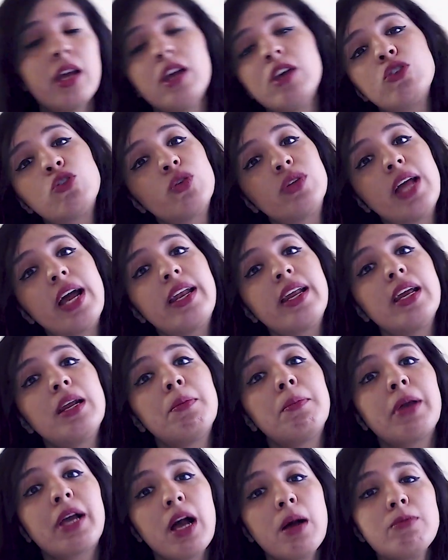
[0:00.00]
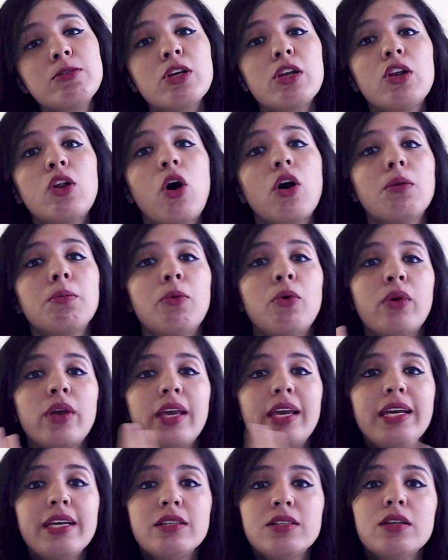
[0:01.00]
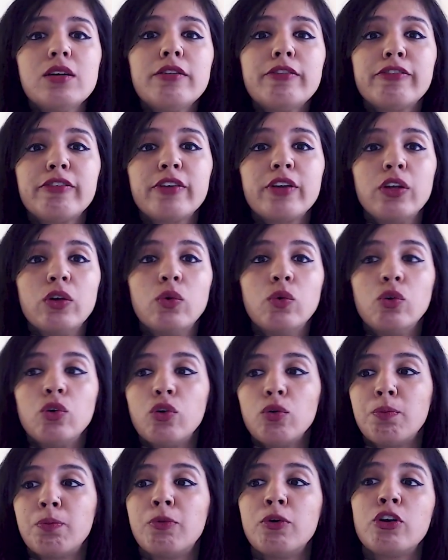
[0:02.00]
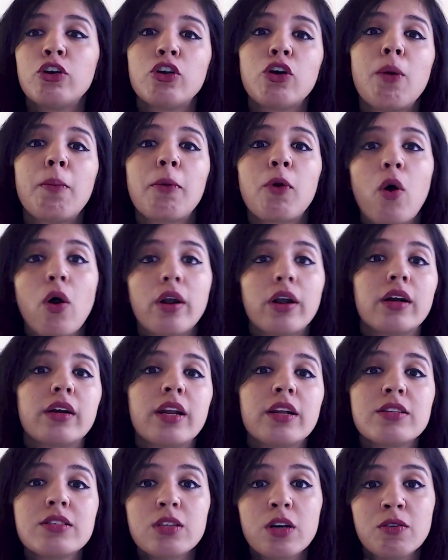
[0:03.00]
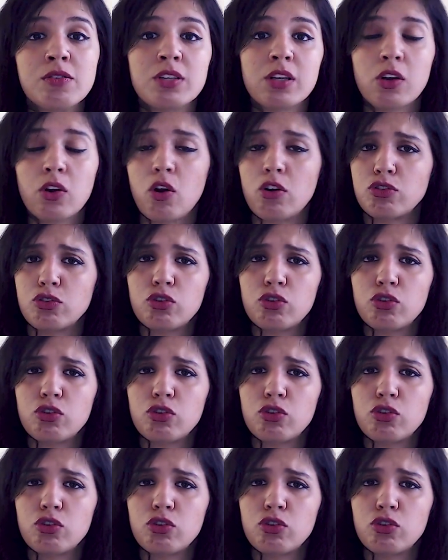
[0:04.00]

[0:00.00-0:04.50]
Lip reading: so that it becomes a lot more easier for you to put your product and service across.